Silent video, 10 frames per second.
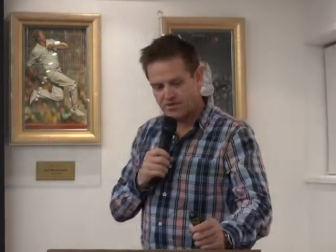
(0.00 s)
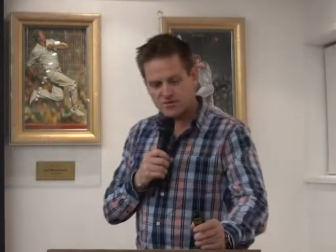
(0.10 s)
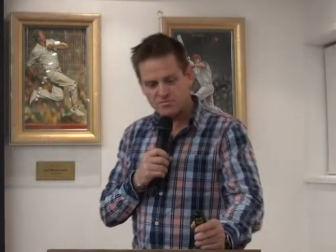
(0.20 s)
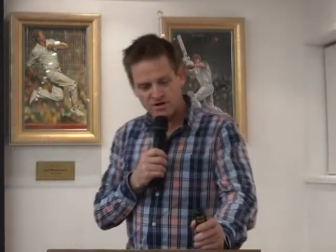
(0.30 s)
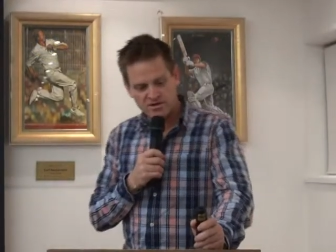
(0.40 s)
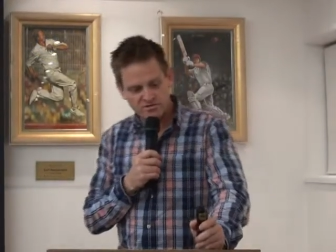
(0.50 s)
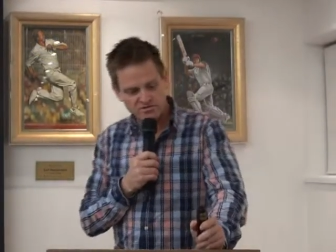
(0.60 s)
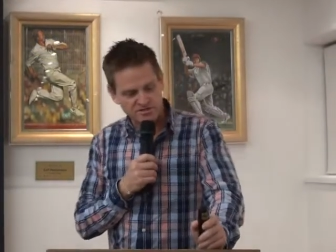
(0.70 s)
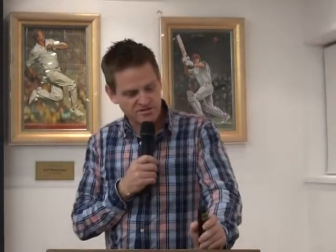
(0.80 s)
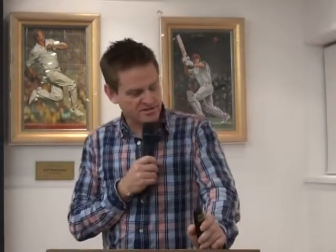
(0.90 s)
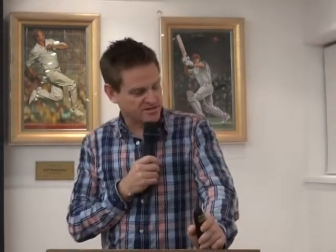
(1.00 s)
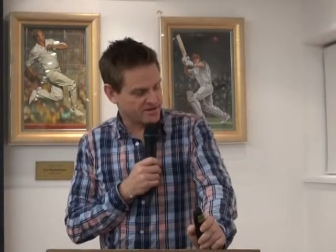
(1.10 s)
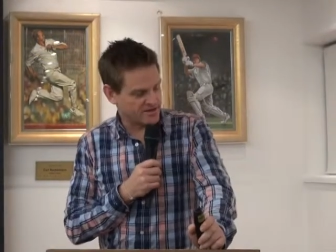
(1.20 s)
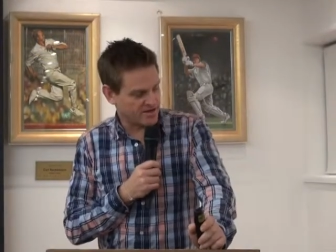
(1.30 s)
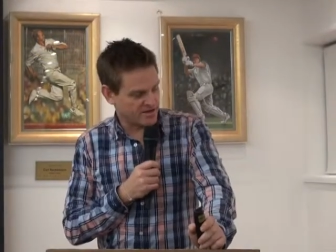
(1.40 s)
Thank you, Michael. It's
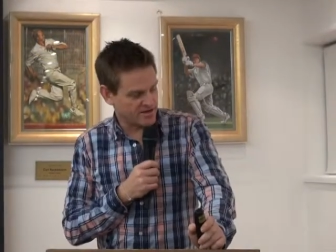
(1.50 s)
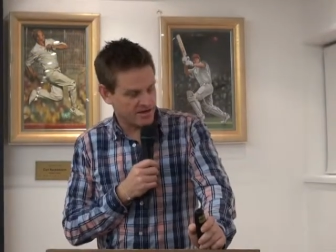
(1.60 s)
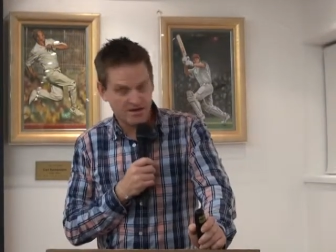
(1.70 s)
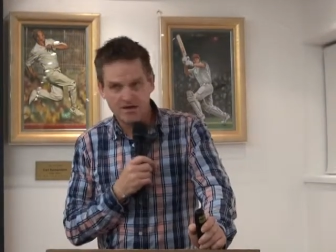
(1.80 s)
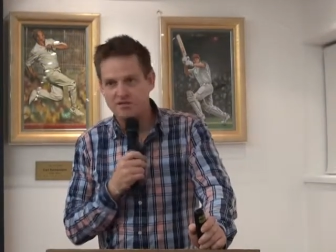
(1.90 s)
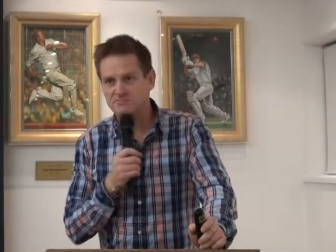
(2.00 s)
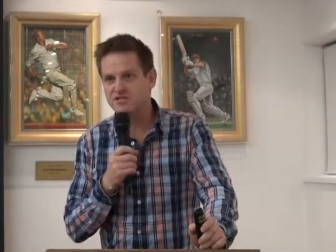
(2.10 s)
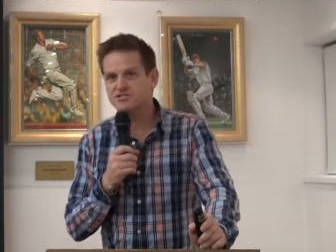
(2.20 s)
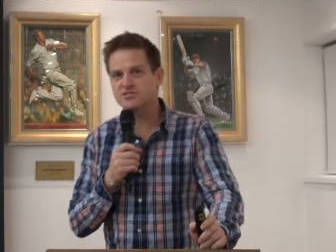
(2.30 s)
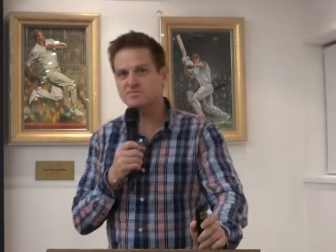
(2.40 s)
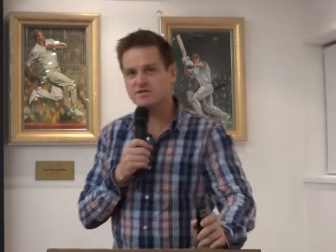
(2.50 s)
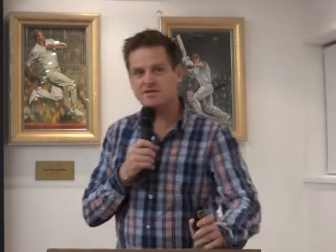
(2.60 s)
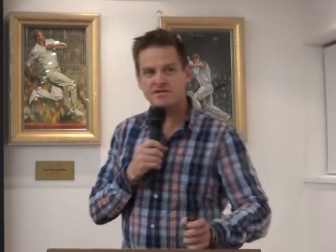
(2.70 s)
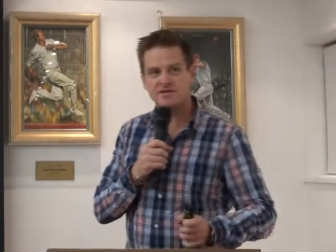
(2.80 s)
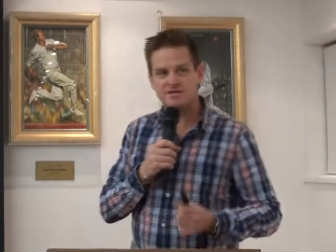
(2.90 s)
certainly a, uh, a pleasure to
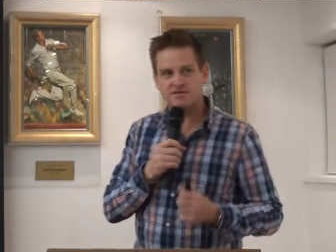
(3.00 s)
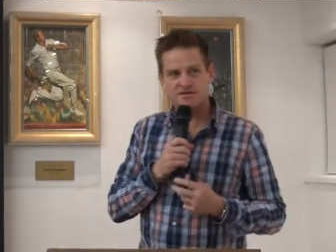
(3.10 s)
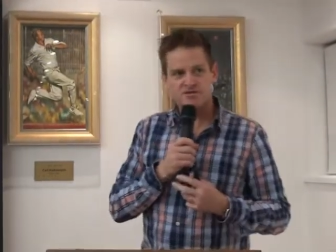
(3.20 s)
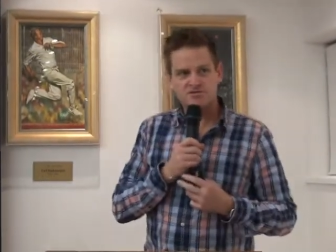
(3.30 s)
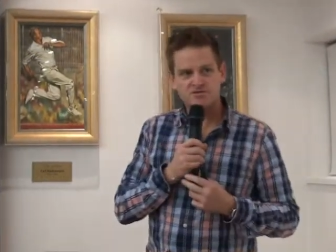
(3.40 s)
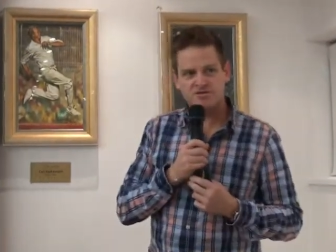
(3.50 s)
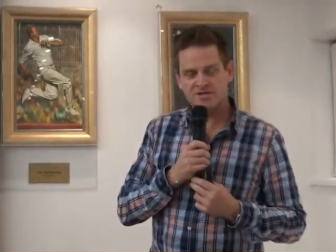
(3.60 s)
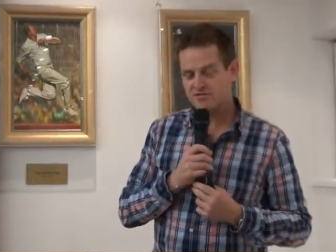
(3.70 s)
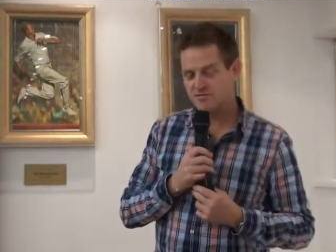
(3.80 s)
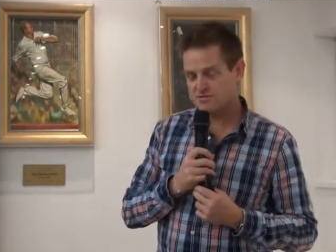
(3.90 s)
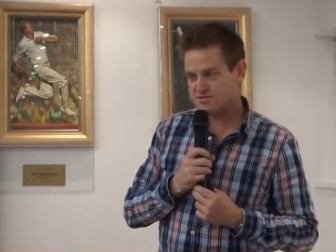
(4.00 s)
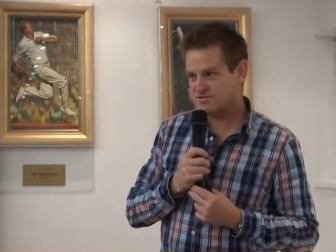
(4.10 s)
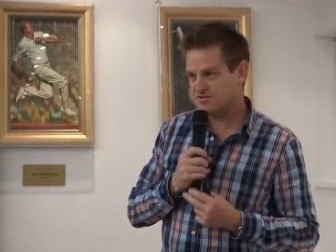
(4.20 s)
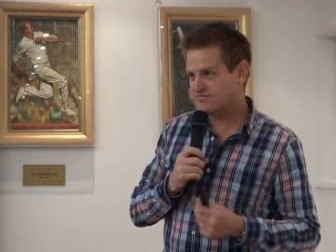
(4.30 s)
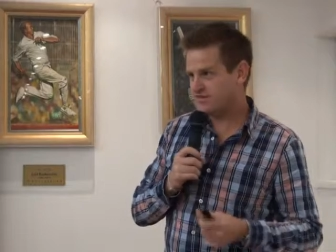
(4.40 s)
be here, joining you all
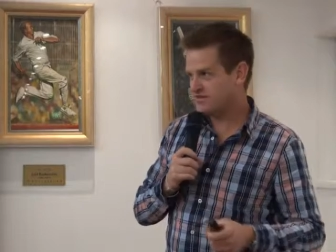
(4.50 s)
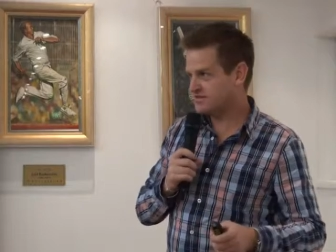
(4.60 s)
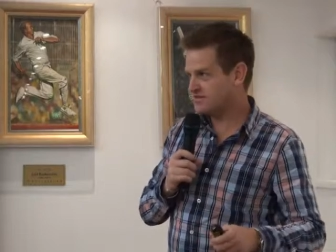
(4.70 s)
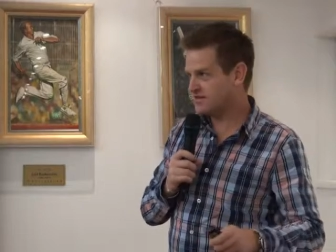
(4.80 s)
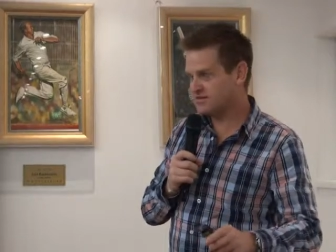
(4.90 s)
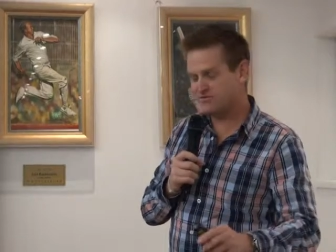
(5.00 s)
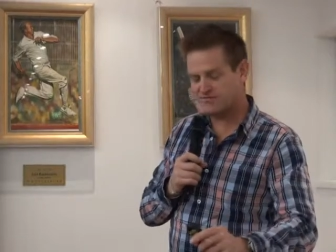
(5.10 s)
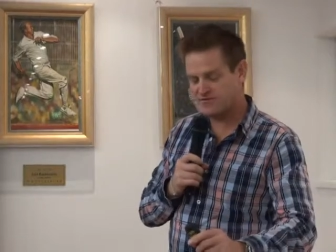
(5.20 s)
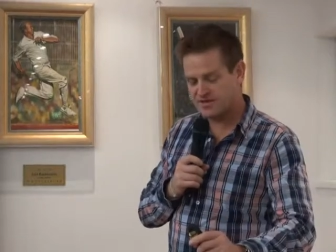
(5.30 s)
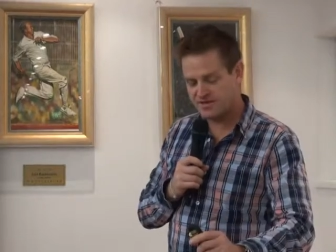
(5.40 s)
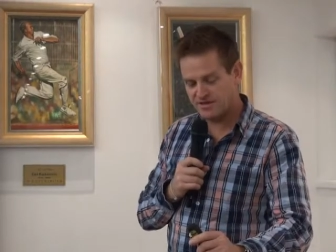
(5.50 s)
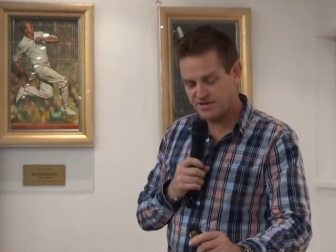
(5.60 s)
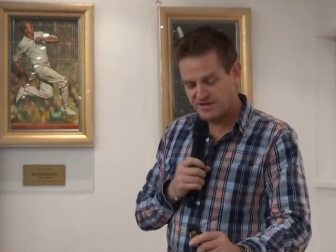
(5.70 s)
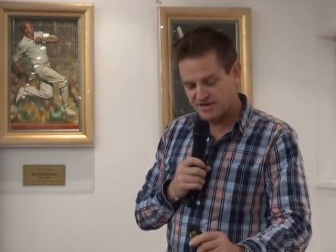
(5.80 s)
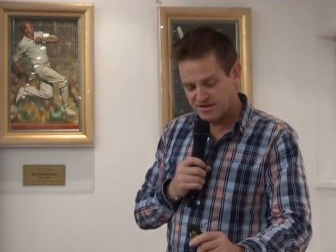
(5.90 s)
this evening, and thank you for
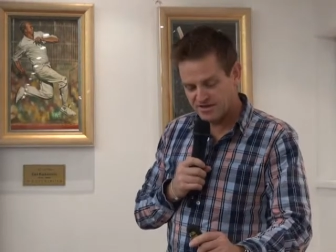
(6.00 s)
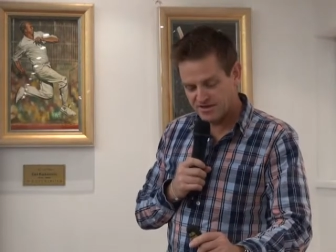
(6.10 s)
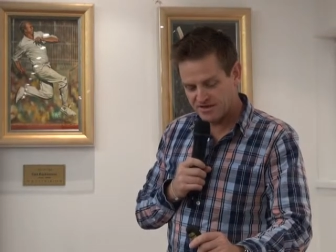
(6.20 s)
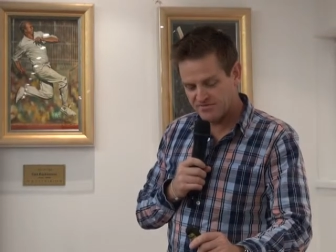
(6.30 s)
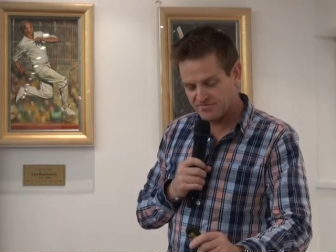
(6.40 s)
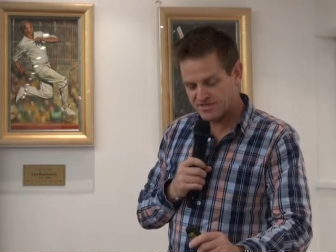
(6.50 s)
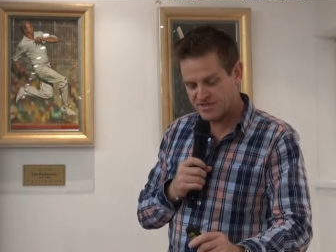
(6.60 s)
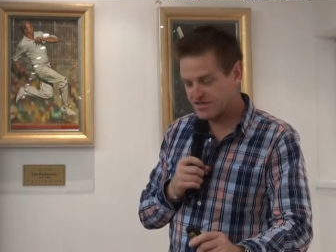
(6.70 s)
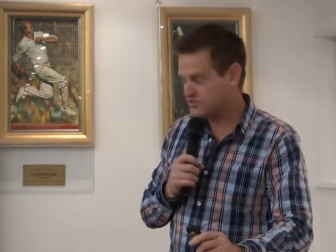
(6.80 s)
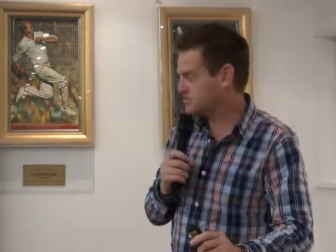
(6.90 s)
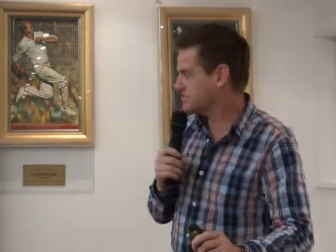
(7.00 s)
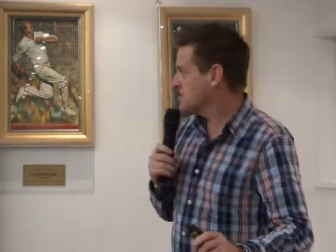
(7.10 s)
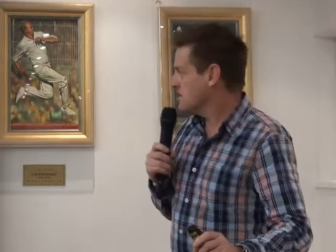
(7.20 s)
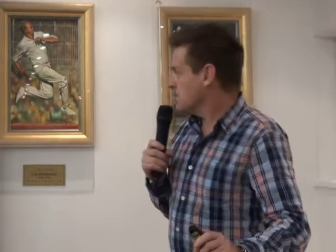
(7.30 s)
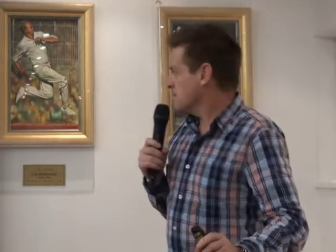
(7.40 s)
the
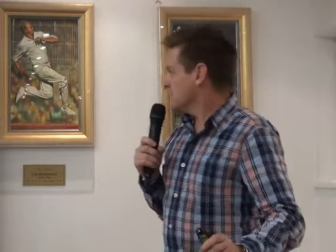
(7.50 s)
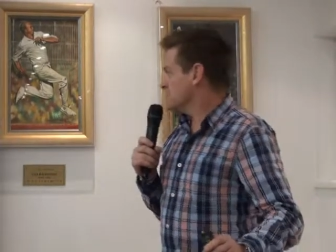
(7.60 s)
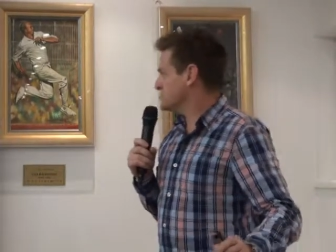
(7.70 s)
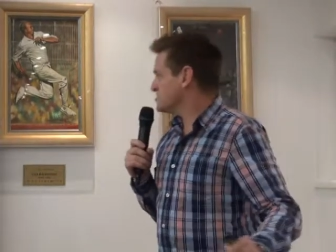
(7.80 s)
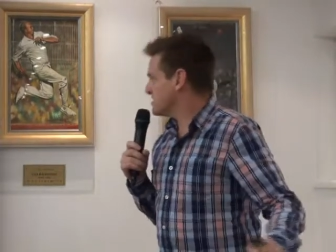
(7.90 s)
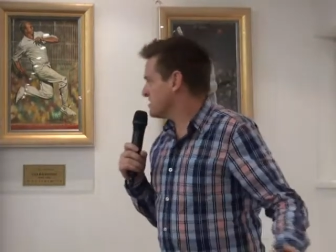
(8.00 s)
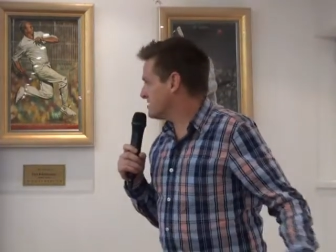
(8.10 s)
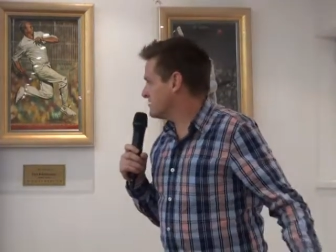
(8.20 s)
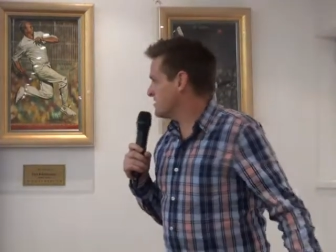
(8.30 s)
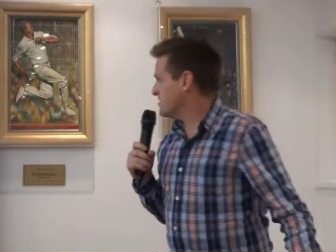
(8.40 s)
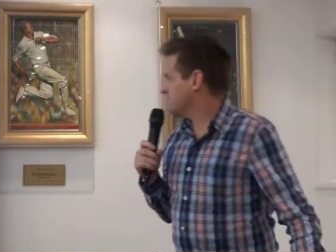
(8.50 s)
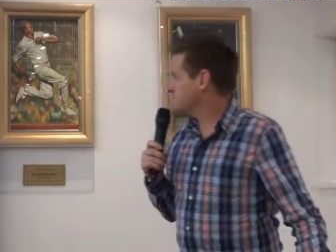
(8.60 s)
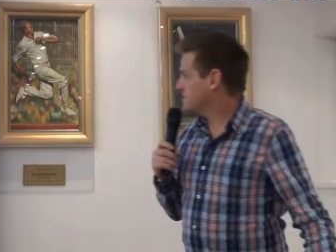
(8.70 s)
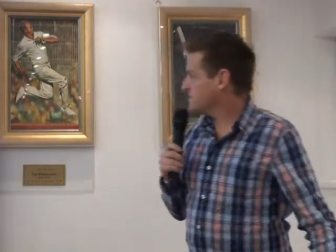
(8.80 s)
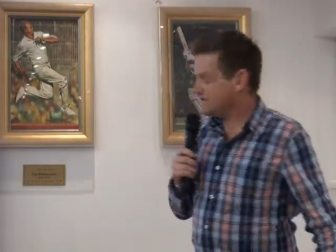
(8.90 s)
invitation. I want to share
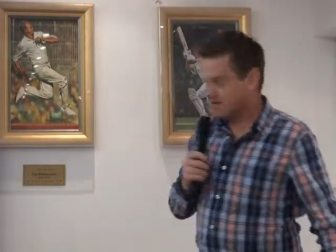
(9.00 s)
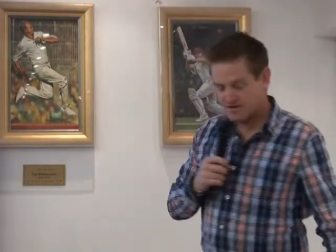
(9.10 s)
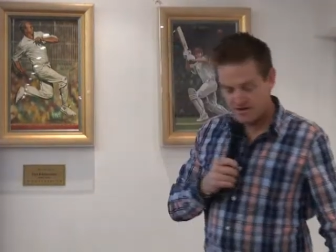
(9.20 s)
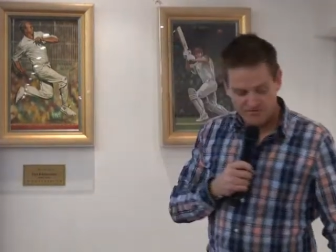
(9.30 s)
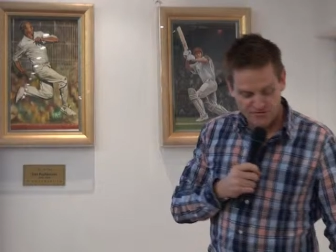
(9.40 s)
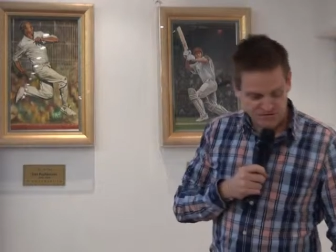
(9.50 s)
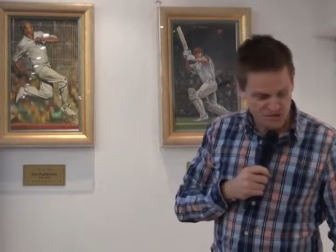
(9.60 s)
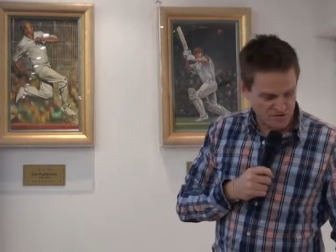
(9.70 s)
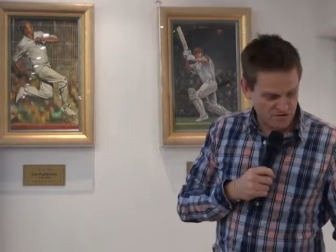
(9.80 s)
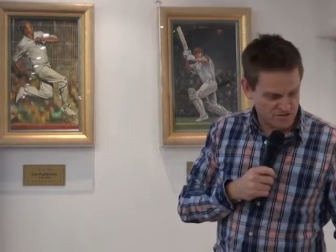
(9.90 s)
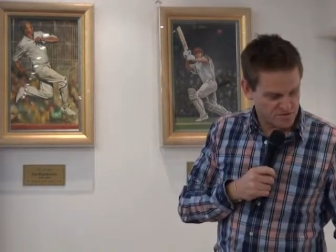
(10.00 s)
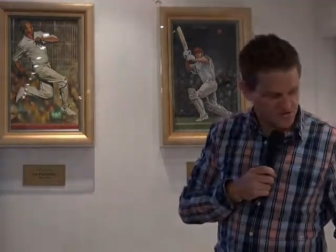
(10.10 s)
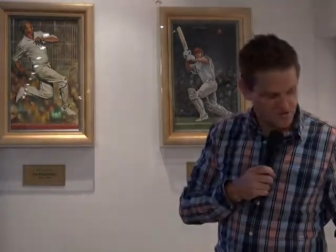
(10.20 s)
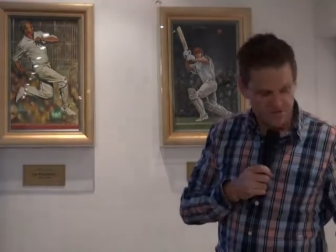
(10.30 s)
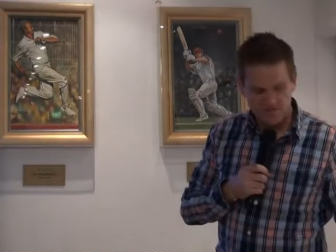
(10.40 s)
uh, uh, a few
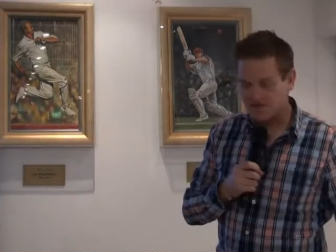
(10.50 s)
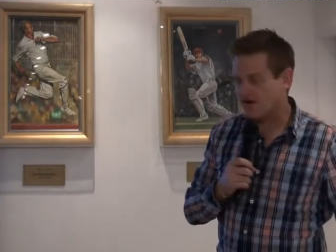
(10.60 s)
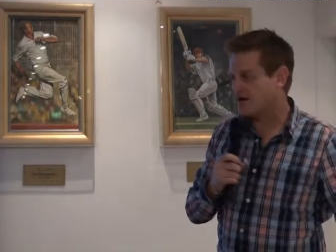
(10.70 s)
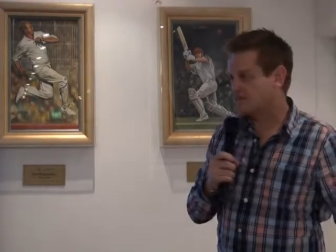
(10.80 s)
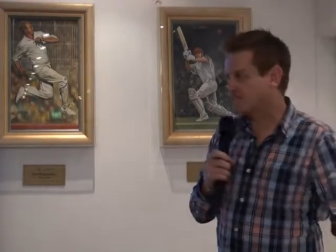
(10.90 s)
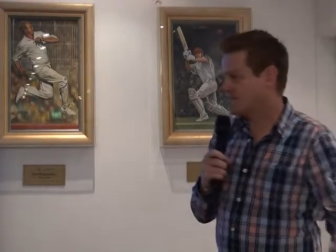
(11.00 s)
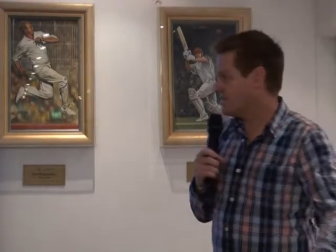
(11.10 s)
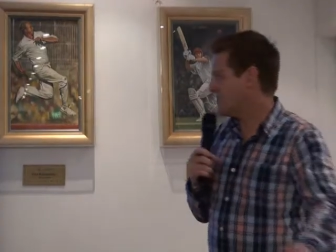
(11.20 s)
stories with you tonight